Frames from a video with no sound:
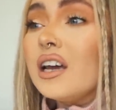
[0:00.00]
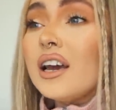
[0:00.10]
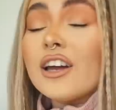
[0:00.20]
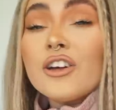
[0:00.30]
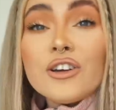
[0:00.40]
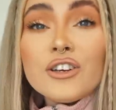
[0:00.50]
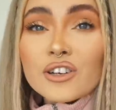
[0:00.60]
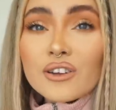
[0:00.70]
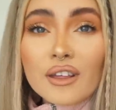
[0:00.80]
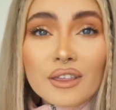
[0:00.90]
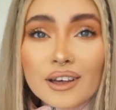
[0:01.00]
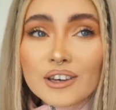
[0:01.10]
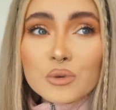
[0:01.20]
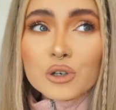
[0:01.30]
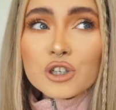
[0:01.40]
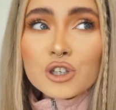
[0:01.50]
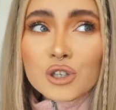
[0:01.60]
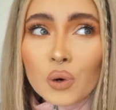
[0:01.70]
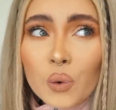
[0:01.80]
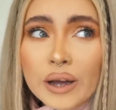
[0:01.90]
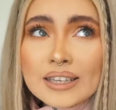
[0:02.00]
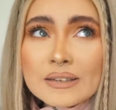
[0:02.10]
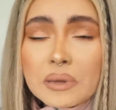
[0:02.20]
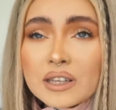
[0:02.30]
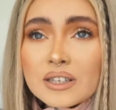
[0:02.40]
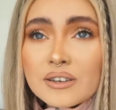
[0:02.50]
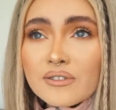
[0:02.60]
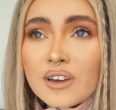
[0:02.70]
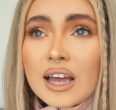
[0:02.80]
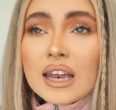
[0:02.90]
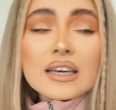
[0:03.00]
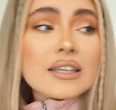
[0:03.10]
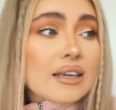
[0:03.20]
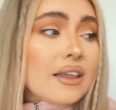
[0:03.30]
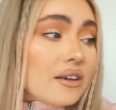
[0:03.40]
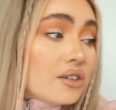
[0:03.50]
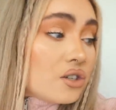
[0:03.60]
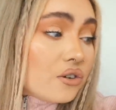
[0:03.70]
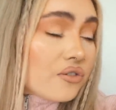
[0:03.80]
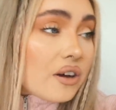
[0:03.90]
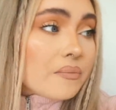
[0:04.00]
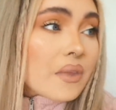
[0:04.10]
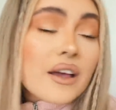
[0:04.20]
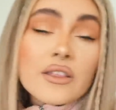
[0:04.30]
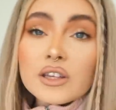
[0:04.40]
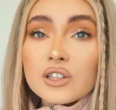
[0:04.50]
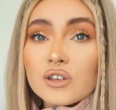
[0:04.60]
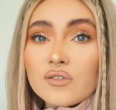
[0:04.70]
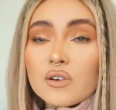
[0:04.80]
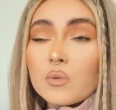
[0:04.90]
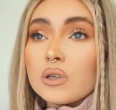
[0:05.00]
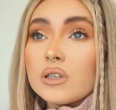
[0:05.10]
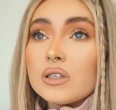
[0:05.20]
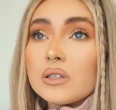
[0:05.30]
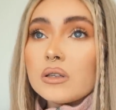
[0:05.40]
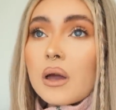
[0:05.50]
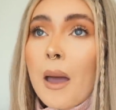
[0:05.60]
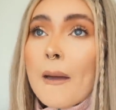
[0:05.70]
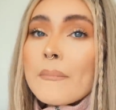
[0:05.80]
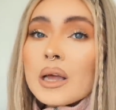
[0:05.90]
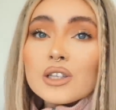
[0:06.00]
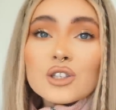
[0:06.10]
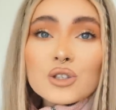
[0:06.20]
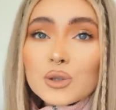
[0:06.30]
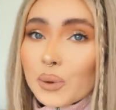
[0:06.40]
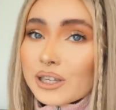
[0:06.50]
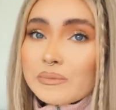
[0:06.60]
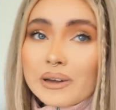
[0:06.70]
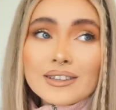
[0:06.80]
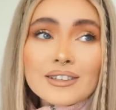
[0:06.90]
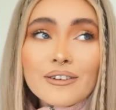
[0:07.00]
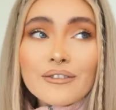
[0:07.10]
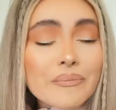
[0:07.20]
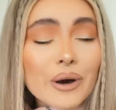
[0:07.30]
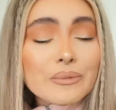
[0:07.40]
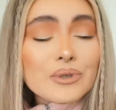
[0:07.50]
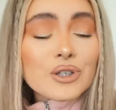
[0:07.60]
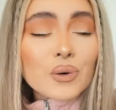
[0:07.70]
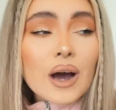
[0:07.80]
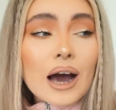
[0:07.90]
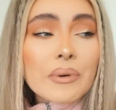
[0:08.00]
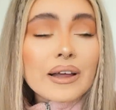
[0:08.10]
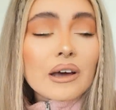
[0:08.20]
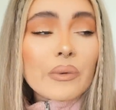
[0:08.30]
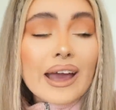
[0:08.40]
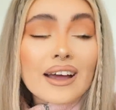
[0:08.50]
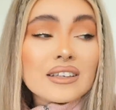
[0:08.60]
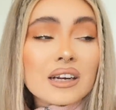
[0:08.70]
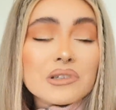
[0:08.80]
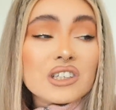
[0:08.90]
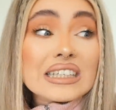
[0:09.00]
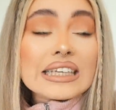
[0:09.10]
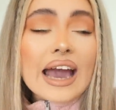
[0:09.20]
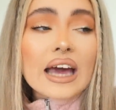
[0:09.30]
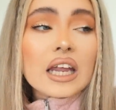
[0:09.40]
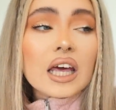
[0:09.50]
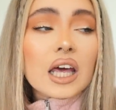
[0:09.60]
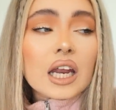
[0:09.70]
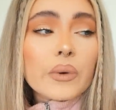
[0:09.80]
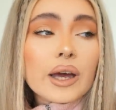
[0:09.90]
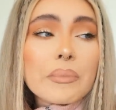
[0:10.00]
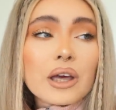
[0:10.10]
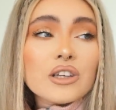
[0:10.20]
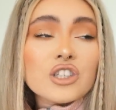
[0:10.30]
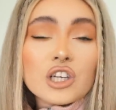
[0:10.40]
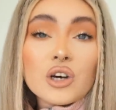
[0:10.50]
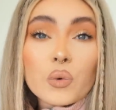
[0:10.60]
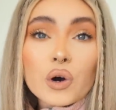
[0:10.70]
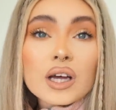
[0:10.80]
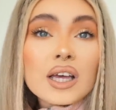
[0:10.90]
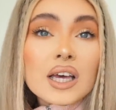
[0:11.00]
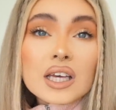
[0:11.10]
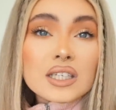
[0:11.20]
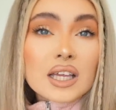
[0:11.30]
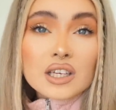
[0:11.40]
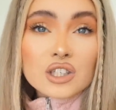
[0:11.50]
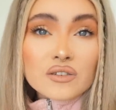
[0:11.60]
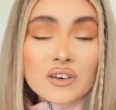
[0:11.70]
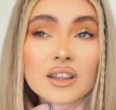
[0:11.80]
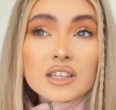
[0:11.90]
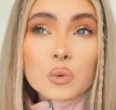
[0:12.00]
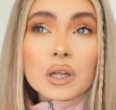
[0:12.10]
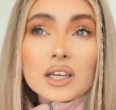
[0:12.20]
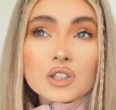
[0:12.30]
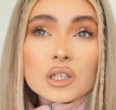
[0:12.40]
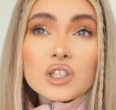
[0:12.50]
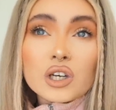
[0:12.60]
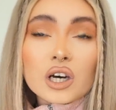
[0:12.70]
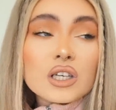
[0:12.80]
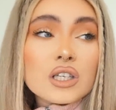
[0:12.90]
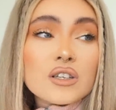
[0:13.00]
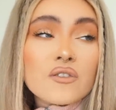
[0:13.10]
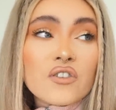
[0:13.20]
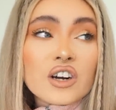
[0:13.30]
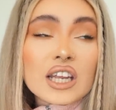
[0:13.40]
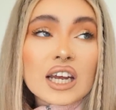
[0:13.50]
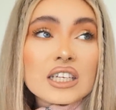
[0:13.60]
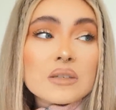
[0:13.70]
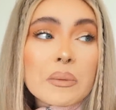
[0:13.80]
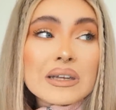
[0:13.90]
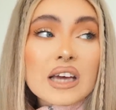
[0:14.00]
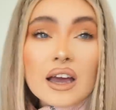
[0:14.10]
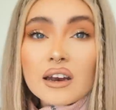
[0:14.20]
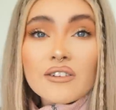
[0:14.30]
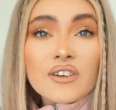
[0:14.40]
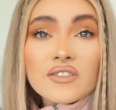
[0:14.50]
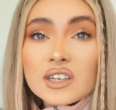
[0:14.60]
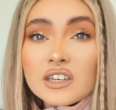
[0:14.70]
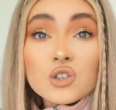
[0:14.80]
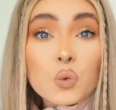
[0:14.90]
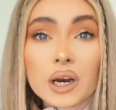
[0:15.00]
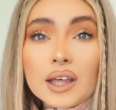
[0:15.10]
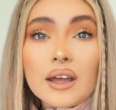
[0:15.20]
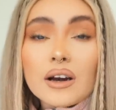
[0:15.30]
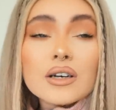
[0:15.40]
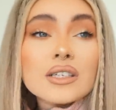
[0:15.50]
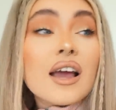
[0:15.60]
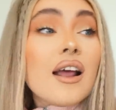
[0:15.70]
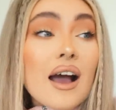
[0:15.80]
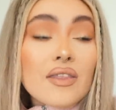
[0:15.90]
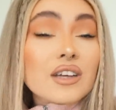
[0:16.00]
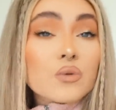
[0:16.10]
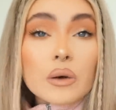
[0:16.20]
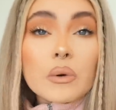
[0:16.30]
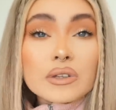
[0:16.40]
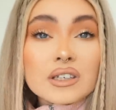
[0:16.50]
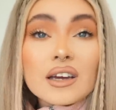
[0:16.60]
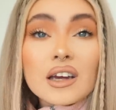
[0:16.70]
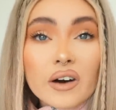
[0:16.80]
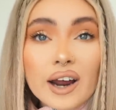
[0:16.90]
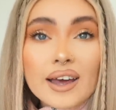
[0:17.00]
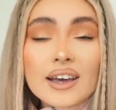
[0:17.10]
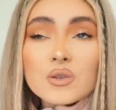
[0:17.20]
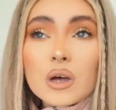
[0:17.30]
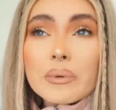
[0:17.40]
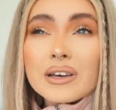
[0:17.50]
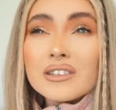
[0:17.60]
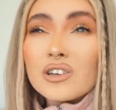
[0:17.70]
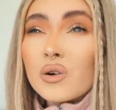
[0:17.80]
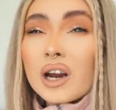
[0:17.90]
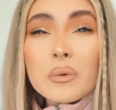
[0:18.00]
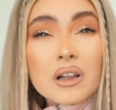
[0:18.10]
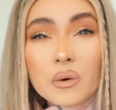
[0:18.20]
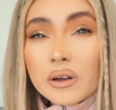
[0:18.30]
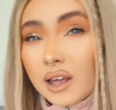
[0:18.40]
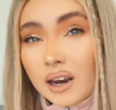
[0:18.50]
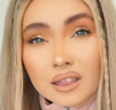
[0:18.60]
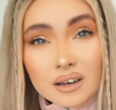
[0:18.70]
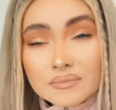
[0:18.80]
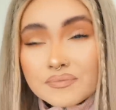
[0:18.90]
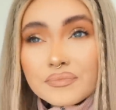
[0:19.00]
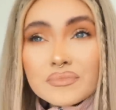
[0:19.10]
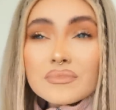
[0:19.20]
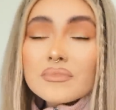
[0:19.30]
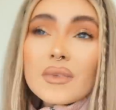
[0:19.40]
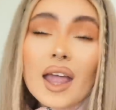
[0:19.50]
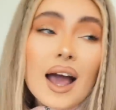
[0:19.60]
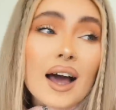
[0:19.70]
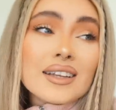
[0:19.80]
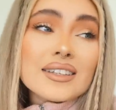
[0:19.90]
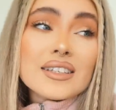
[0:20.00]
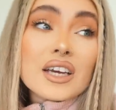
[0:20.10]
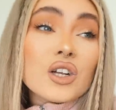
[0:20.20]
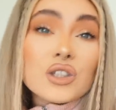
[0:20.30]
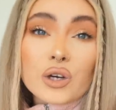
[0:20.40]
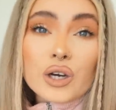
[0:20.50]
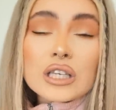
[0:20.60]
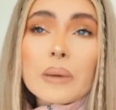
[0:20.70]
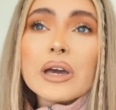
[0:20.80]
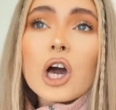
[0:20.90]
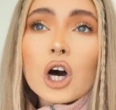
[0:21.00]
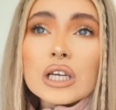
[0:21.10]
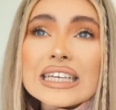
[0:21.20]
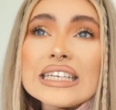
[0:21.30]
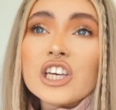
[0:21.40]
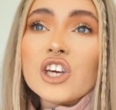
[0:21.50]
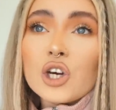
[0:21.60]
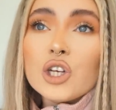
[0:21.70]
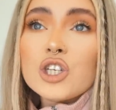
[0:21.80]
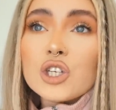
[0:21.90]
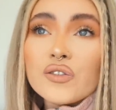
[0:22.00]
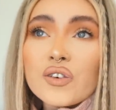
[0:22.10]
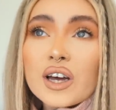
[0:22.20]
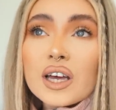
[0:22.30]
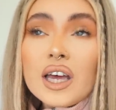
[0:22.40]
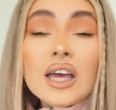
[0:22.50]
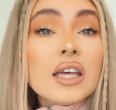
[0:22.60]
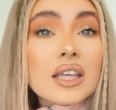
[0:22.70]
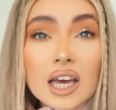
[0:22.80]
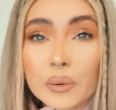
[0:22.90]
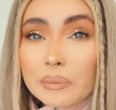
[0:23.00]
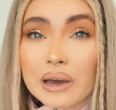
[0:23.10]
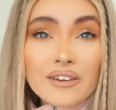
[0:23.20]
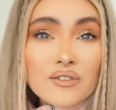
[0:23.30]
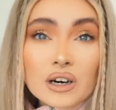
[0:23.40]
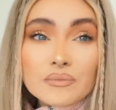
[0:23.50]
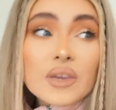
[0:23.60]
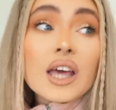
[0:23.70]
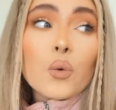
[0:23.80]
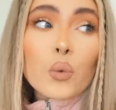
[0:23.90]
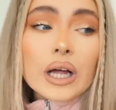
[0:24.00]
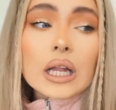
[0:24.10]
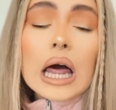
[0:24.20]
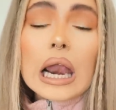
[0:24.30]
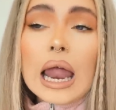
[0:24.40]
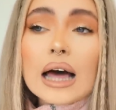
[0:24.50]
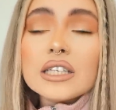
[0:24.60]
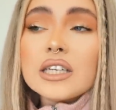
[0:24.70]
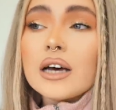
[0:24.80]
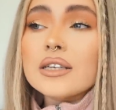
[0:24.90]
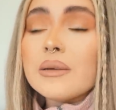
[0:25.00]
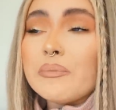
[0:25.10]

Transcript: And who knew that things were so expensive? Like, see this sofa? This sofa was so expensive, but I'm so happy that we ended up just getting it anyway, because do you know what? See this sofa? This will literally do us for the next maybe 10, 15, 20 years, and that's why we wanted it grey as well, because grey will go with anything. And it'll do us, and because it's a good sofa, you get what you pay for. It will last us.